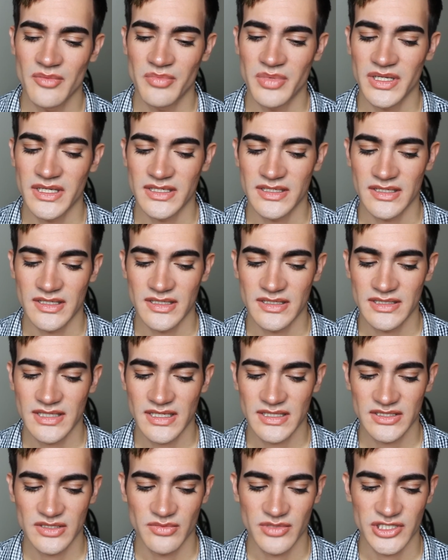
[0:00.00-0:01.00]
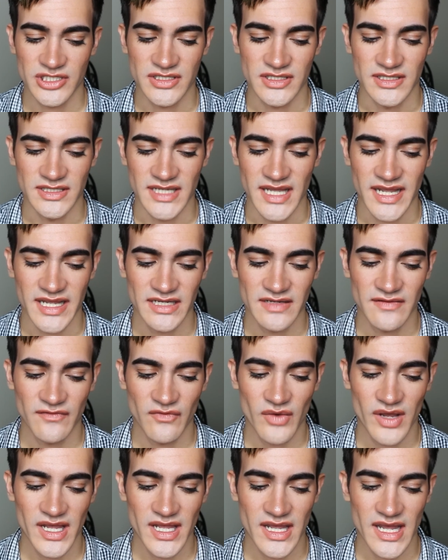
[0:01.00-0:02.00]
but not so much in a
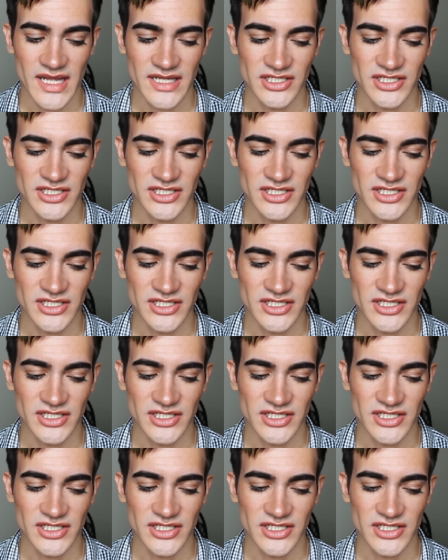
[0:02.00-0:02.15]
negative way.